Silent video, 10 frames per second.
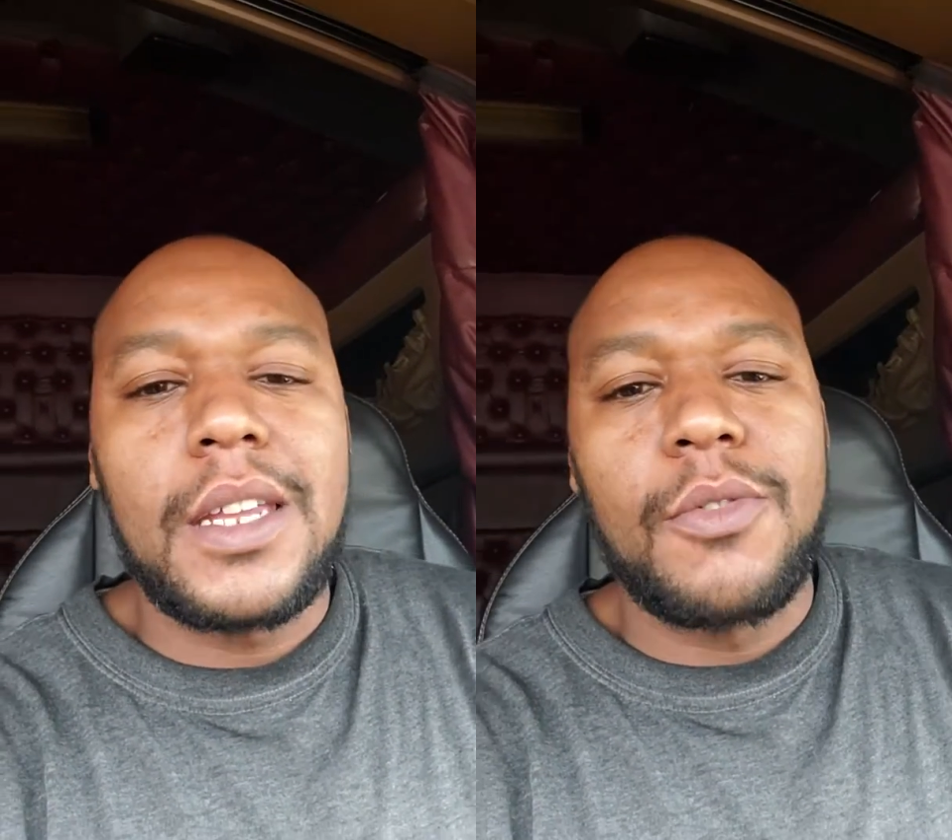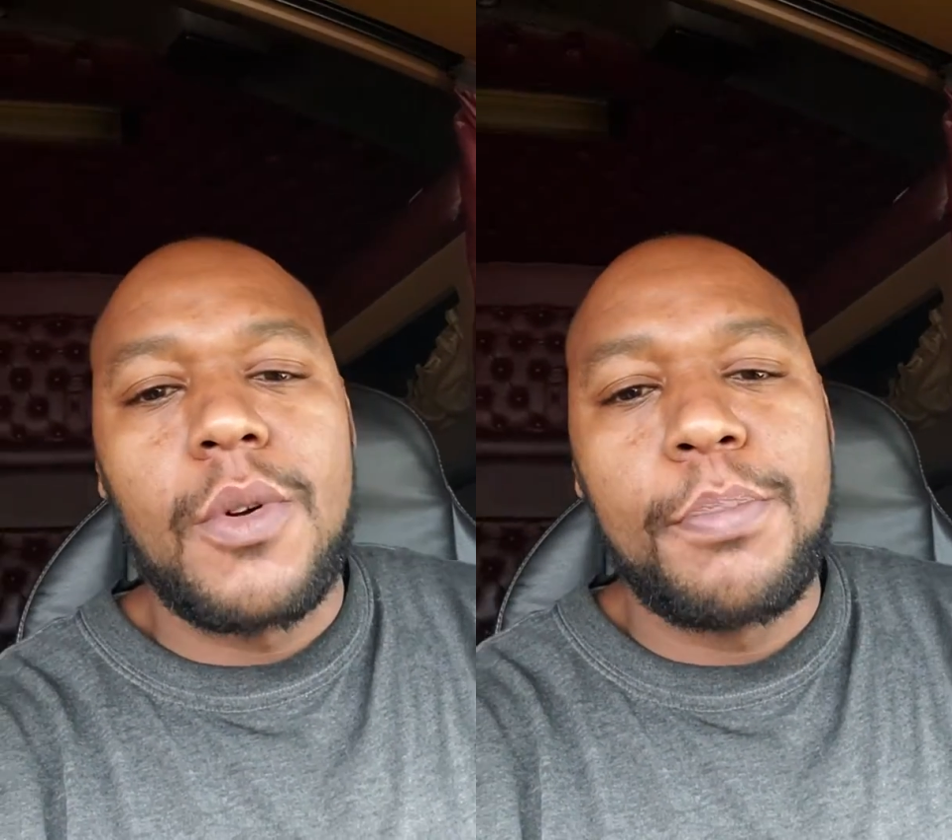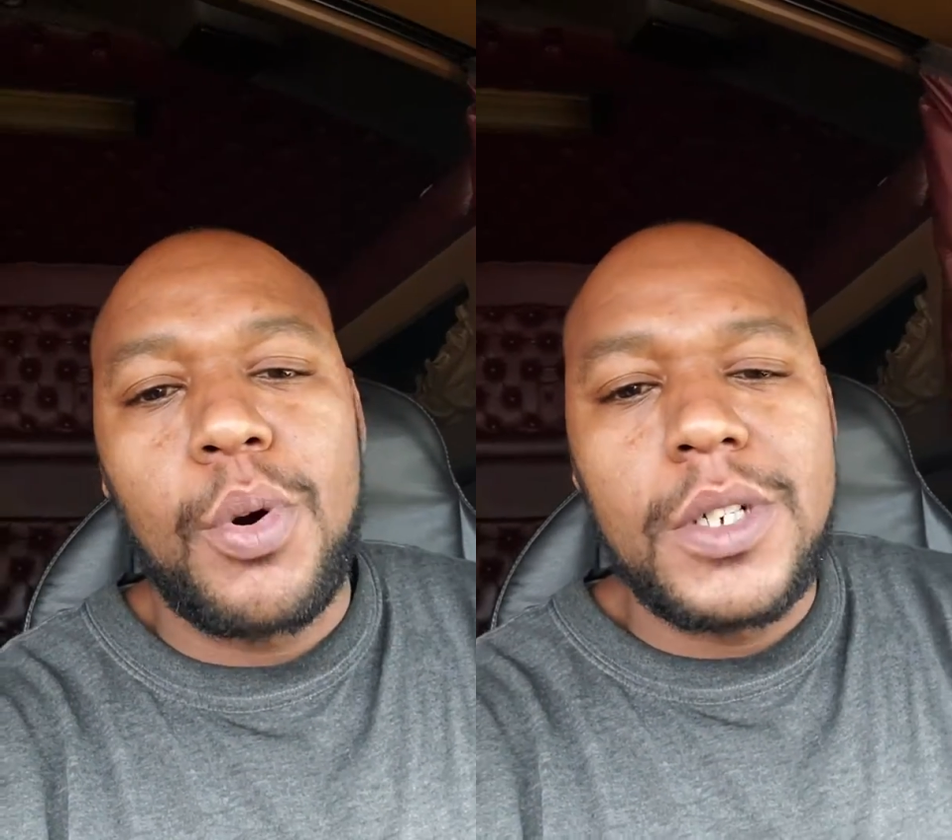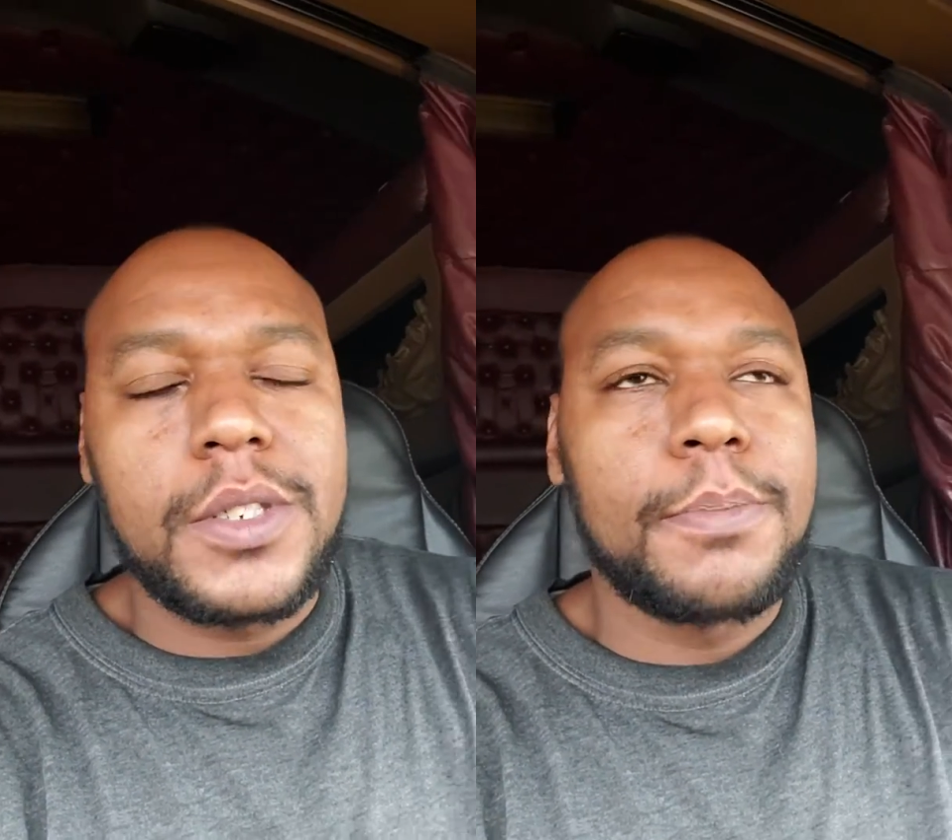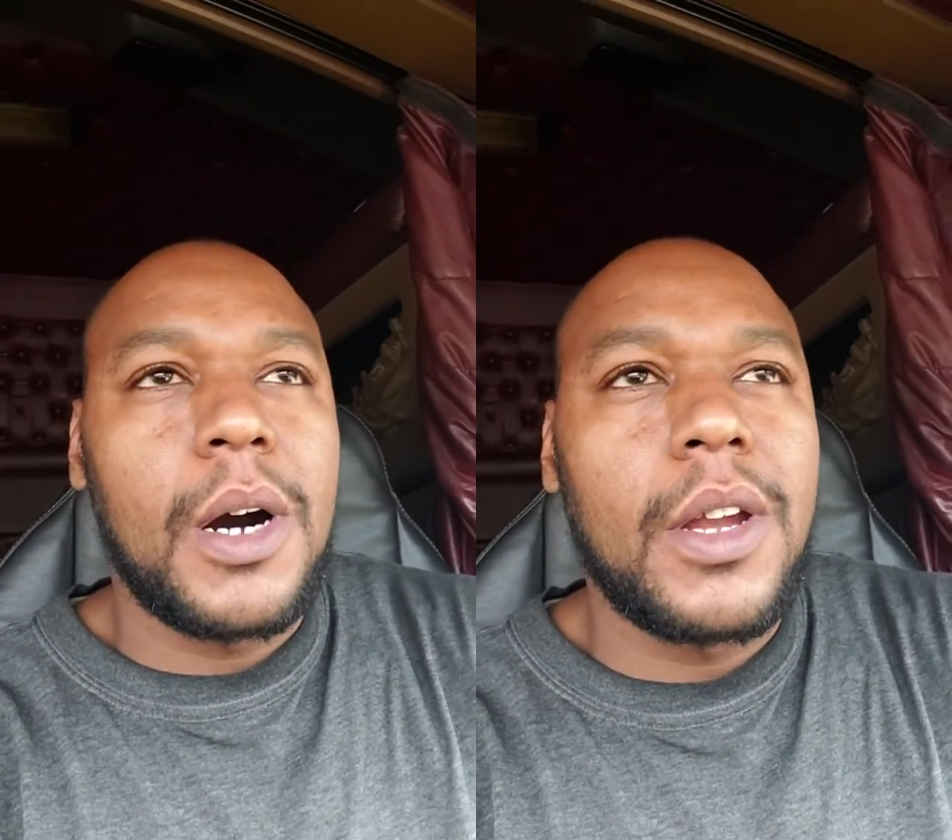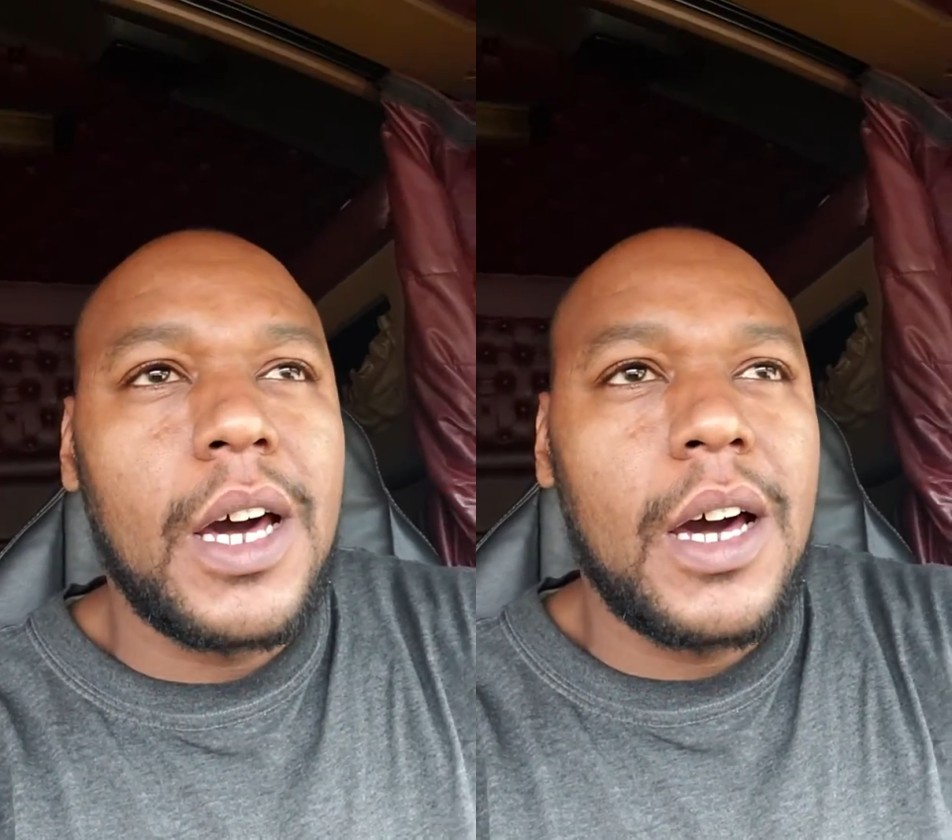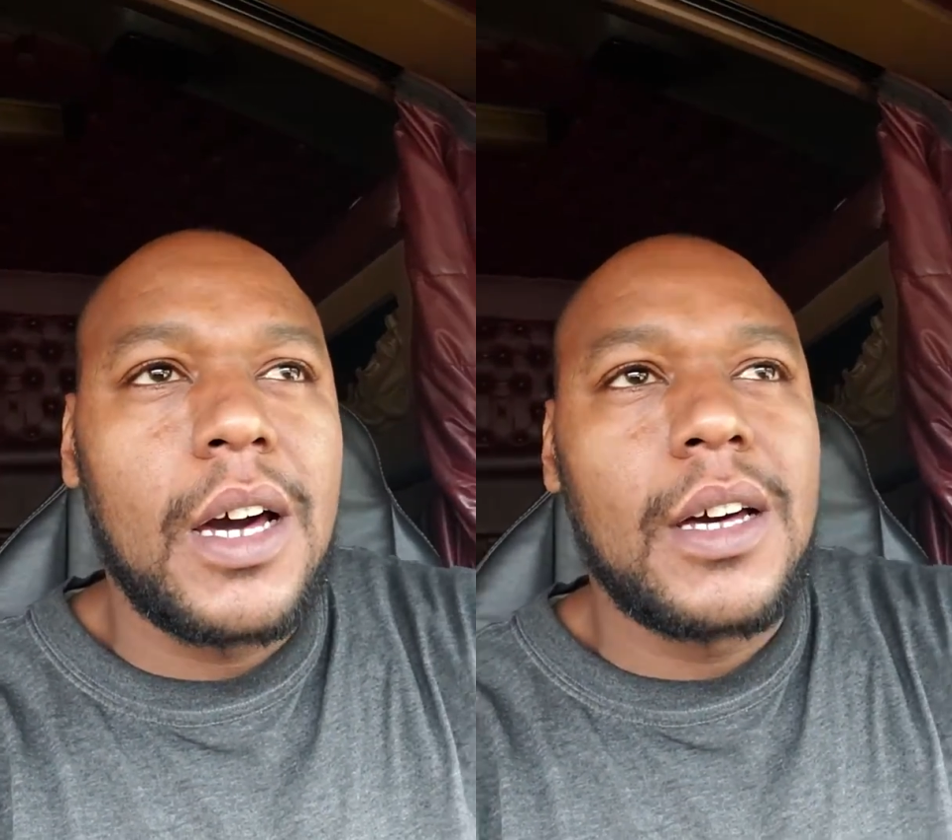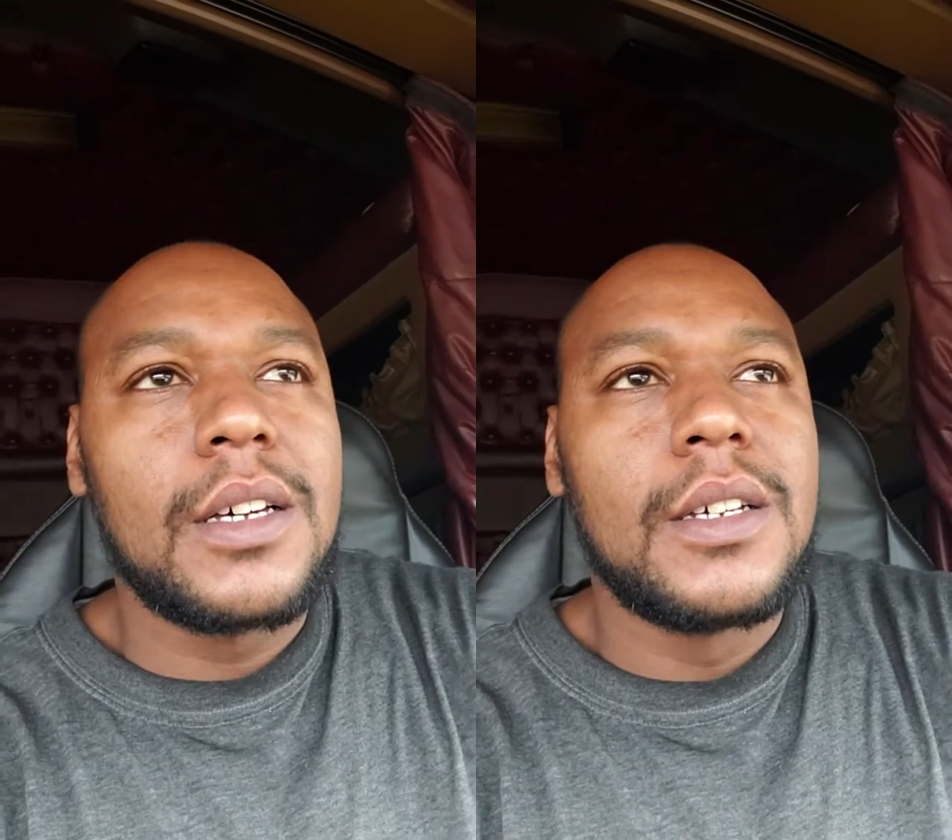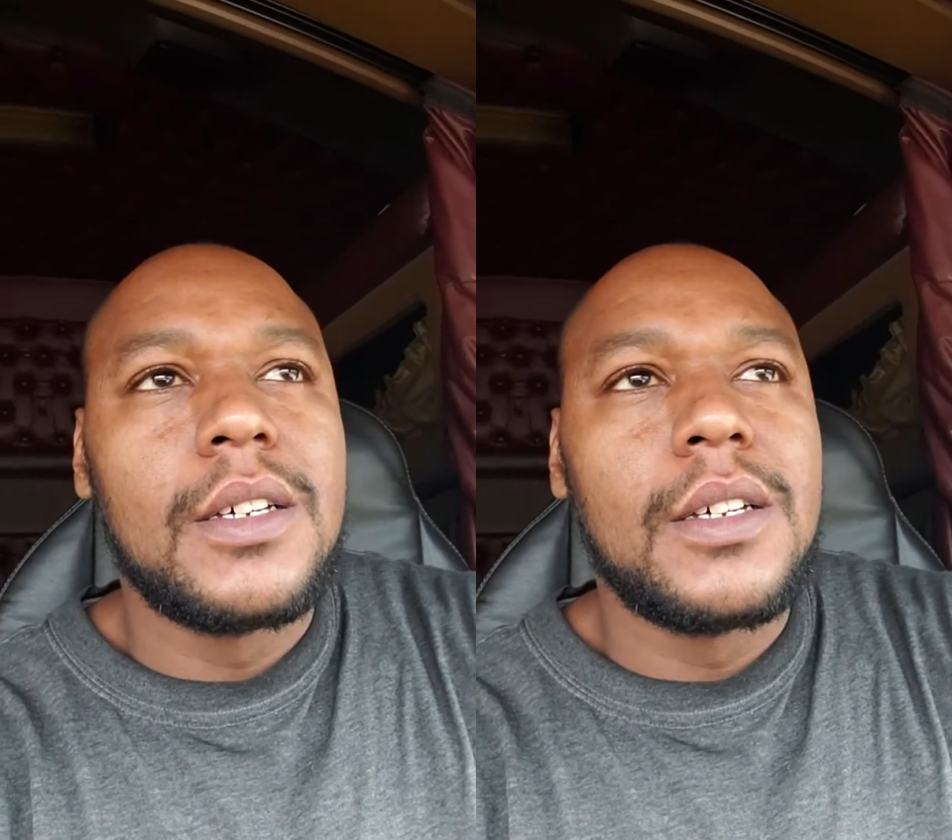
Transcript: the reports about